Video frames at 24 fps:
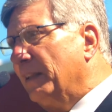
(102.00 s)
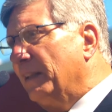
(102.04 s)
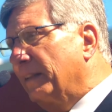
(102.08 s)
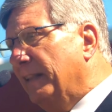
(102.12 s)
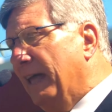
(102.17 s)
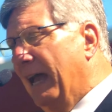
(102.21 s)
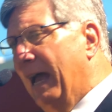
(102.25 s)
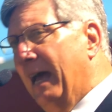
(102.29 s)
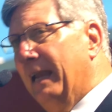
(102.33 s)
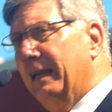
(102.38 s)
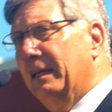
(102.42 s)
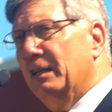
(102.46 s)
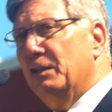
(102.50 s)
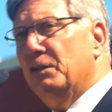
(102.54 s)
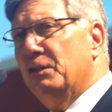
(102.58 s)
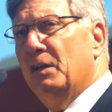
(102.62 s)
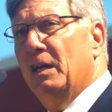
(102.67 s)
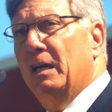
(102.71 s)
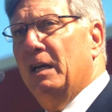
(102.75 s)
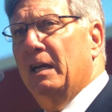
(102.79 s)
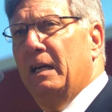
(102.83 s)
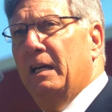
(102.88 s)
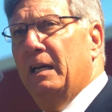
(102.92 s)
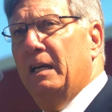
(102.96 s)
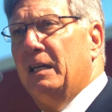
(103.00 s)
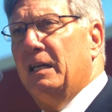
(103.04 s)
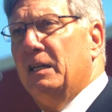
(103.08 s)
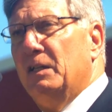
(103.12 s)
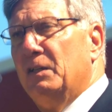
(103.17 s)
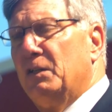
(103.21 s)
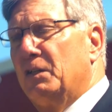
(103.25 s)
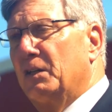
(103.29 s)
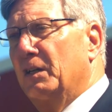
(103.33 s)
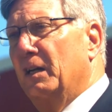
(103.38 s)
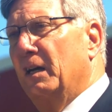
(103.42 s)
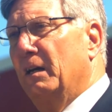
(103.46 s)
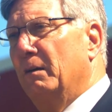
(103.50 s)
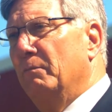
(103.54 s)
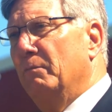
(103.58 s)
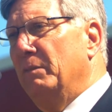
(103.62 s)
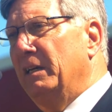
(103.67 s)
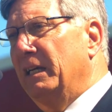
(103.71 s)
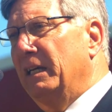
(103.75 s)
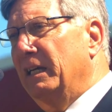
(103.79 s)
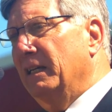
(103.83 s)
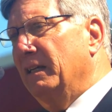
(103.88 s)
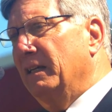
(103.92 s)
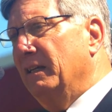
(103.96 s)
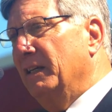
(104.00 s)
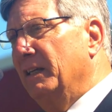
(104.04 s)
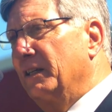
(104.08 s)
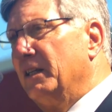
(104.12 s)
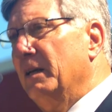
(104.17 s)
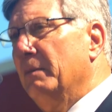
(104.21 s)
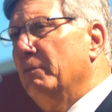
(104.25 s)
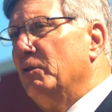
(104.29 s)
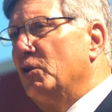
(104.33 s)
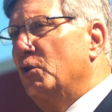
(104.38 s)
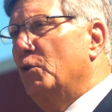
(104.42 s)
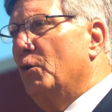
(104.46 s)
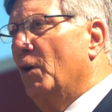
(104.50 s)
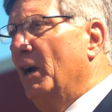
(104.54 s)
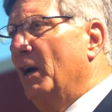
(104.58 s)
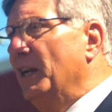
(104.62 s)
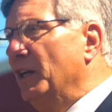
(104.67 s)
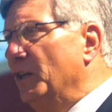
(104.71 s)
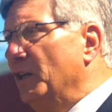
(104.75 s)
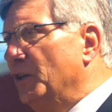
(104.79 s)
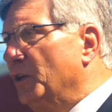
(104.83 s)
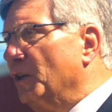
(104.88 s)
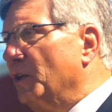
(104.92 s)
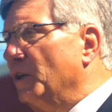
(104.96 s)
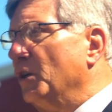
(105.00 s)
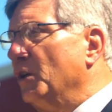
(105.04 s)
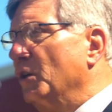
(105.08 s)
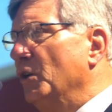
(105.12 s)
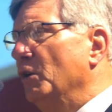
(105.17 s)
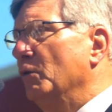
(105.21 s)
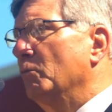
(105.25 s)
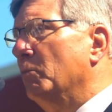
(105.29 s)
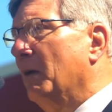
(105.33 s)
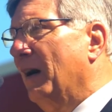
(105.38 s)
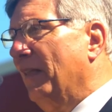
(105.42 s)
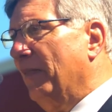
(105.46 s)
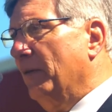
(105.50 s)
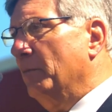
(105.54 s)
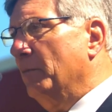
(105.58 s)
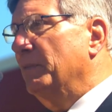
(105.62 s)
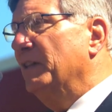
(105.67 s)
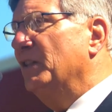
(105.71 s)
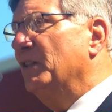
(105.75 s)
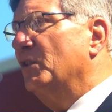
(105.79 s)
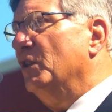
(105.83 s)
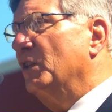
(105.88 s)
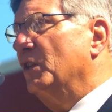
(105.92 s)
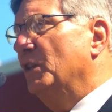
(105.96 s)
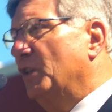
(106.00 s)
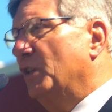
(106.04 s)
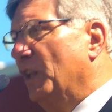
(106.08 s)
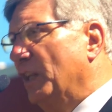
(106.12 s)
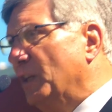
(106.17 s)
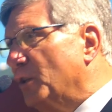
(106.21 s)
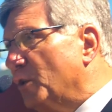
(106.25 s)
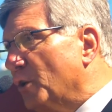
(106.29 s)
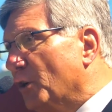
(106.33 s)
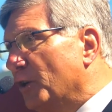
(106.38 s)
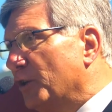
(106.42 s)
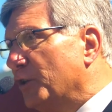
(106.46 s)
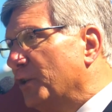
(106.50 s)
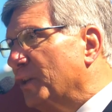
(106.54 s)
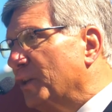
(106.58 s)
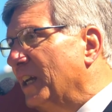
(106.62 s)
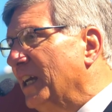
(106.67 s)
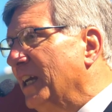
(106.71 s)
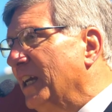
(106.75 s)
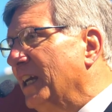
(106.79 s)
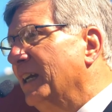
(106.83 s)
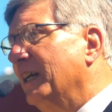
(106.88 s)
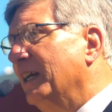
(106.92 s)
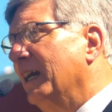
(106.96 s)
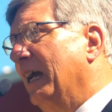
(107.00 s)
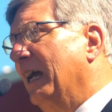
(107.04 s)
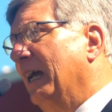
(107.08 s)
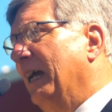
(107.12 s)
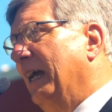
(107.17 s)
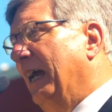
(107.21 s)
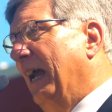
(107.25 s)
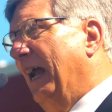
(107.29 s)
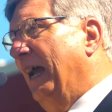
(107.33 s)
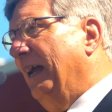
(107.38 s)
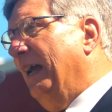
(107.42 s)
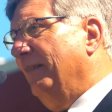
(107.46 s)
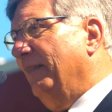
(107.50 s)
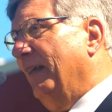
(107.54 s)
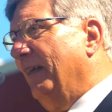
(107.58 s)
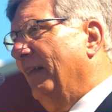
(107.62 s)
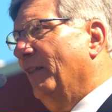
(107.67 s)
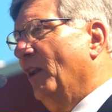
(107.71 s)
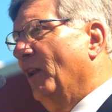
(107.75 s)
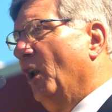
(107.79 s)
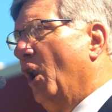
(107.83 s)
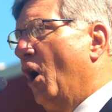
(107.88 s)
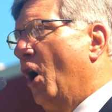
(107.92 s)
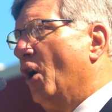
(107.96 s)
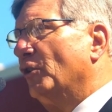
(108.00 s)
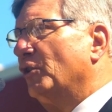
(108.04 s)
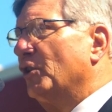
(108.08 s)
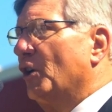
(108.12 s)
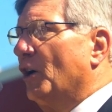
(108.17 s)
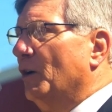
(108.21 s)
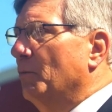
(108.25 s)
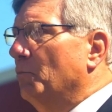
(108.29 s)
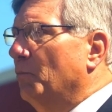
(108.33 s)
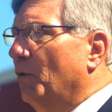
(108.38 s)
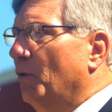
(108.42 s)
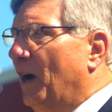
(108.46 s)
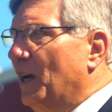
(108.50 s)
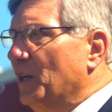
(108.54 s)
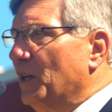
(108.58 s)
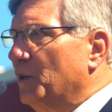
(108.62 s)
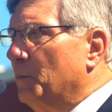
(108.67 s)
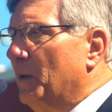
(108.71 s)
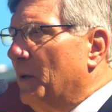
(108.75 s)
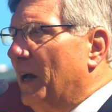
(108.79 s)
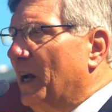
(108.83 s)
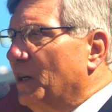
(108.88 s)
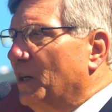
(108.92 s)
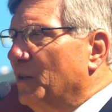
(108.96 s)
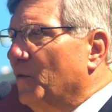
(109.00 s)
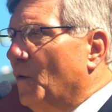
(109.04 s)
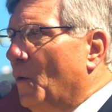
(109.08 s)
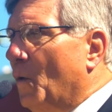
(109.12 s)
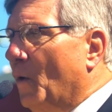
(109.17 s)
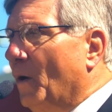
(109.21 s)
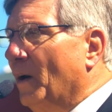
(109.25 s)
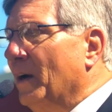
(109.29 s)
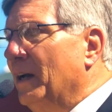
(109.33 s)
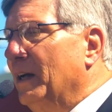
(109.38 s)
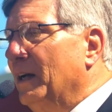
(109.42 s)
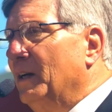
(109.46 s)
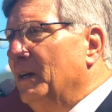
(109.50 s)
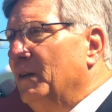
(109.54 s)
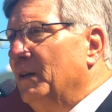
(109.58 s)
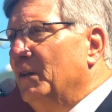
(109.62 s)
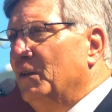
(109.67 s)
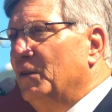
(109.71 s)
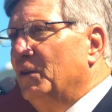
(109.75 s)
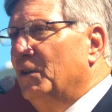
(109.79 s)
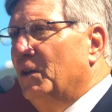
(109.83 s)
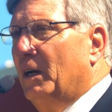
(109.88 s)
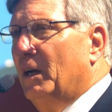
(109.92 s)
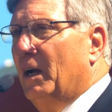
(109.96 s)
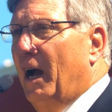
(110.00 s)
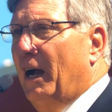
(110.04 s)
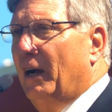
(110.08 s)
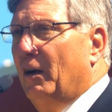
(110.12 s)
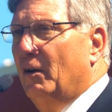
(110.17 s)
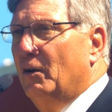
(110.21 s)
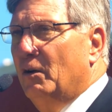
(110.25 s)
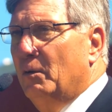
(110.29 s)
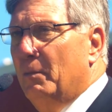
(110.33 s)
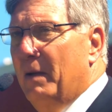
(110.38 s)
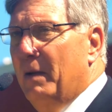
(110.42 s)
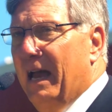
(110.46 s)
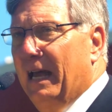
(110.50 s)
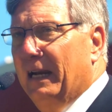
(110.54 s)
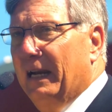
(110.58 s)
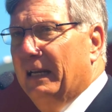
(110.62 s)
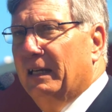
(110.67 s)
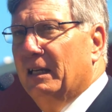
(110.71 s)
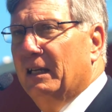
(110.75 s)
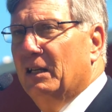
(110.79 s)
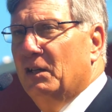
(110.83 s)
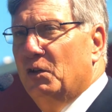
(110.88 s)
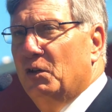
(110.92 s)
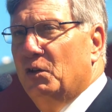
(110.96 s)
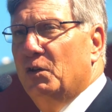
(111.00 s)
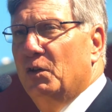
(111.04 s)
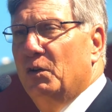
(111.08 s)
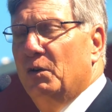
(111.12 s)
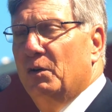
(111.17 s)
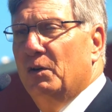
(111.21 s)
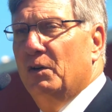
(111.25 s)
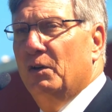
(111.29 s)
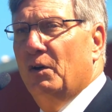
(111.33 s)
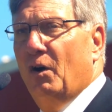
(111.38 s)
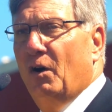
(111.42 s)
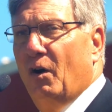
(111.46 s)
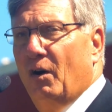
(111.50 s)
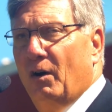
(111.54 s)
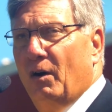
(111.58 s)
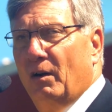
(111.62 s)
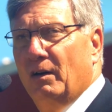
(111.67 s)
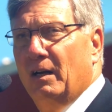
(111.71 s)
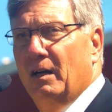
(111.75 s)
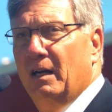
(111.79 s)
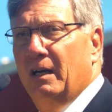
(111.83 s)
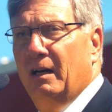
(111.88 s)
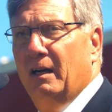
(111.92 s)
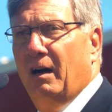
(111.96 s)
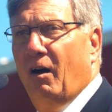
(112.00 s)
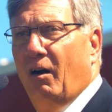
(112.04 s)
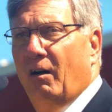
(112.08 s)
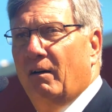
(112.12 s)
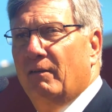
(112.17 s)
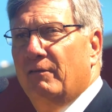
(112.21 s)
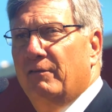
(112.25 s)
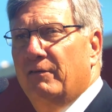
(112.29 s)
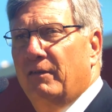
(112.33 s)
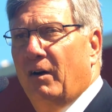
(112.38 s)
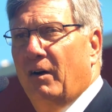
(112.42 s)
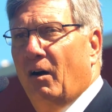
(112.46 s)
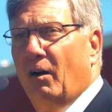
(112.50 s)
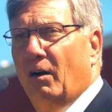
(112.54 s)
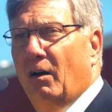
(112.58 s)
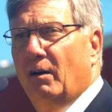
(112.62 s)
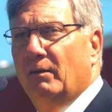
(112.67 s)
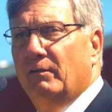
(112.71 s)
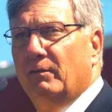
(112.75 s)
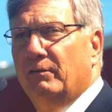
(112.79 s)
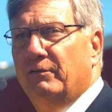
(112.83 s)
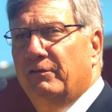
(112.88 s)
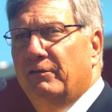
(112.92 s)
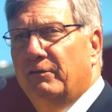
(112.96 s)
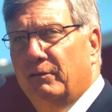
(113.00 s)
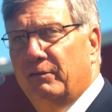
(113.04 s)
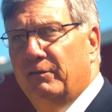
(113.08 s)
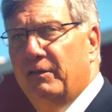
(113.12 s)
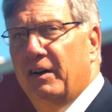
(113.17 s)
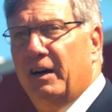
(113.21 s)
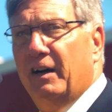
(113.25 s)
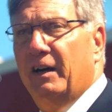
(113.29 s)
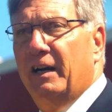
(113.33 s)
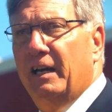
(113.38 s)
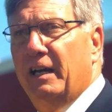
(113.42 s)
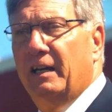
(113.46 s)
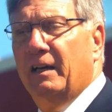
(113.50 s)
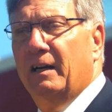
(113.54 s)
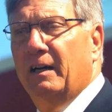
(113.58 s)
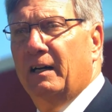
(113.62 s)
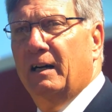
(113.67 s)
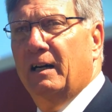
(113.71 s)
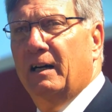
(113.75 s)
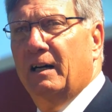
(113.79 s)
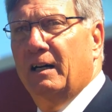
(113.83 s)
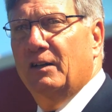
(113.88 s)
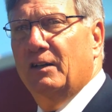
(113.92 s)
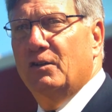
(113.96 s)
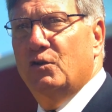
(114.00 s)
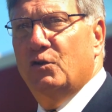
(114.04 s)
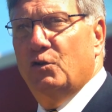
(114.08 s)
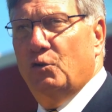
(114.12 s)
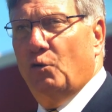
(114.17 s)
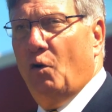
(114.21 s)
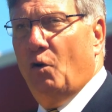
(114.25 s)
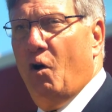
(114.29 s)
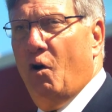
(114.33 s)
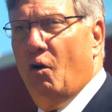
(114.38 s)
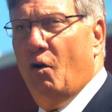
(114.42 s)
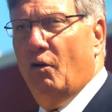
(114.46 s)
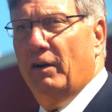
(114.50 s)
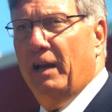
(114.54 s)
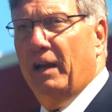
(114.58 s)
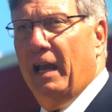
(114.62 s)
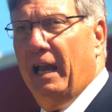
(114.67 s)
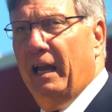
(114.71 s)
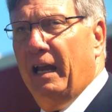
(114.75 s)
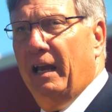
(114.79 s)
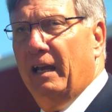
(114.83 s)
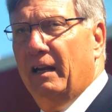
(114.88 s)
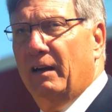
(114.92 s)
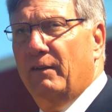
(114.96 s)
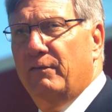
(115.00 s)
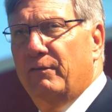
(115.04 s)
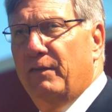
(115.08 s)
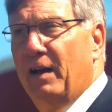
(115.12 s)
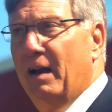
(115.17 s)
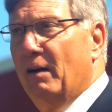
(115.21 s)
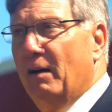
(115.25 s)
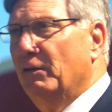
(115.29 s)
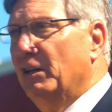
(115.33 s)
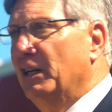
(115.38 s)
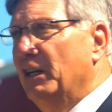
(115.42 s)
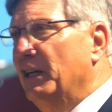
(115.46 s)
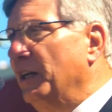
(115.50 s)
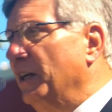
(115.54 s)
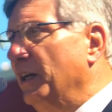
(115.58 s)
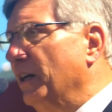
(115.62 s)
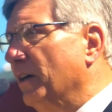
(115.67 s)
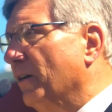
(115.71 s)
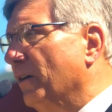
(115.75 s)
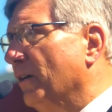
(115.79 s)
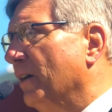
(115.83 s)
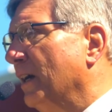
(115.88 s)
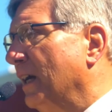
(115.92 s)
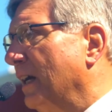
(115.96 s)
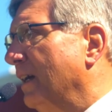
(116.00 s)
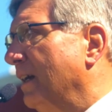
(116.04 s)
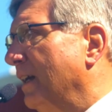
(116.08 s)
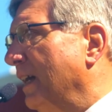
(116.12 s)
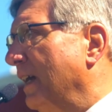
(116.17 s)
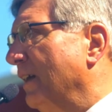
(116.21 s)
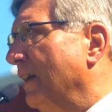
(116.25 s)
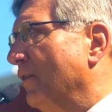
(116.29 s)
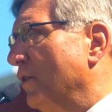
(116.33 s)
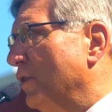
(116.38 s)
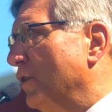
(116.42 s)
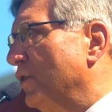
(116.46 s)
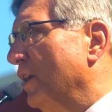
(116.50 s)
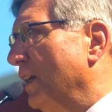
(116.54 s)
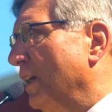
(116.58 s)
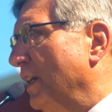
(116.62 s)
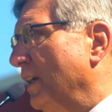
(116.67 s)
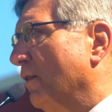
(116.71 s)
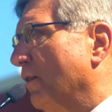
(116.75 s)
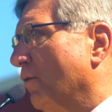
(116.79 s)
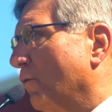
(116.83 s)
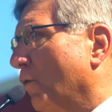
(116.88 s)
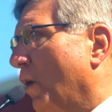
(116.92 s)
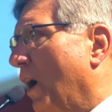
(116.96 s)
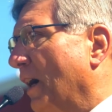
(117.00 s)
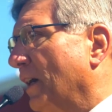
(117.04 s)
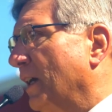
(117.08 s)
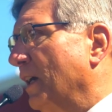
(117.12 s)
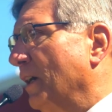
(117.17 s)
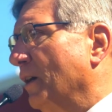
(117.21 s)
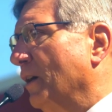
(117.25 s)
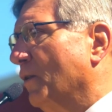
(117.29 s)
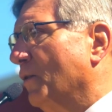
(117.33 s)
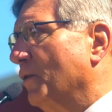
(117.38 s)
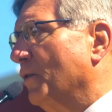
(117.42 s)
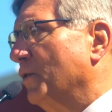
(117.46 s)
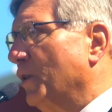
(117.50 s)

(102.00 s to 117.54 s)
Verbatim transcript: that that is, is uh, being demonstrated to you by the business that you're seeing, and that the long-term prospects for Chicago Pneumatic and Desoutter are, are, are very uh, strong and founded here in the city of Rock Hill.